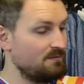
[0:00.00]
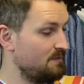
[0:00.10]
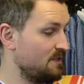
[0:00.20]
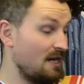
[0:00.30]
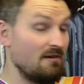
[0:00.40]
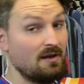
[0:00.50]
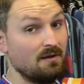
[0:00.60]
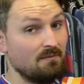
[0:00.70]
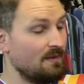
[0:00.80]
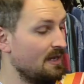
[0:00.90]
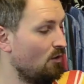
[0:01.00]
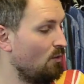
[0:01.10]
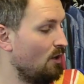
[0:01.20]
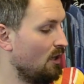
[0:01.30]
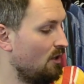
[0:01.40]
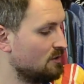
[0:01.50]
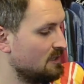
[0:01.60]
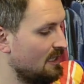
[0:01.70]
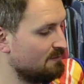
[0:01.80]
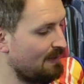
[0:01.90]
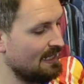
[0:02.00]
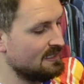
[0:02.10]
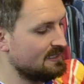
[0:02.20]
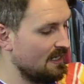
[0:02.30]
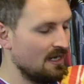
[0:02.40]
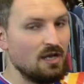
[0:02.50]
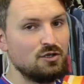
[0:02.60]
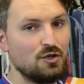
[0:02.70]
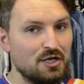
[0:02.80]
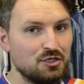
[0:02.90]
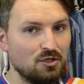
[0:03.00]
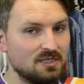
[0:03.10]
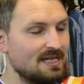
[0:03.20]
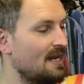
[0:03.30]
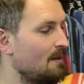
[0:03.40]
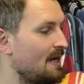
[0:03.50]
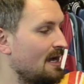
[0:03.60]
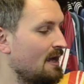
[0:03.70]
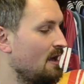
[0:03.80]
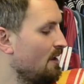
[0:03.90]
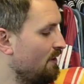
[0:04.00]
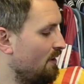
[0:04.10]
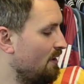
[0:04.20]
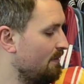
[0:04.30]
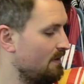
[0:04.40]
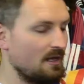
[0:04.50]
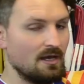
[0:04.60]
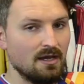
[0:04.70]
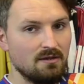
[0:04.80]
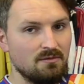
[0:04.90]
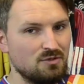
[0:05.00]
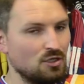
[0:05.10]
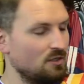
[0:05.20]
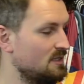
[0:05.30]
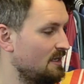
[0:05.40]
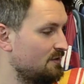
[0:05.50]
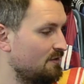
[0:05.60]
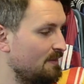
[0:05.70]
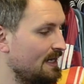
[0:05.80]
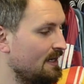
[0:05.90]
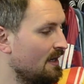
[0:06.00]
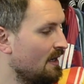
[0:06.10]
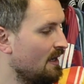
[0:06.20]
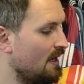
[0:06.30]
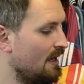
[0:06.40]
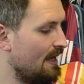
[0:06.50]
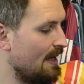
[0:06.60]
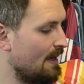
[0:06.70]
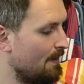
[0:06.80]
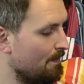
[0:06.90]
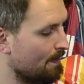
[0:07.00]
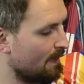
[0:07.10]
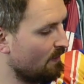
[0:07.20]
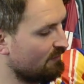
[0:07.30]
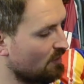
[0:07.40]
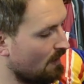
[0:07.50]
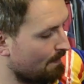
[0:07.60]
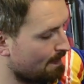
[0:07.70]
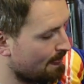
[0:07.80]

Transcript: Sheringham, they all wore long sleeves. Pallister, traditional centre back, thought short sleeves for me. We've got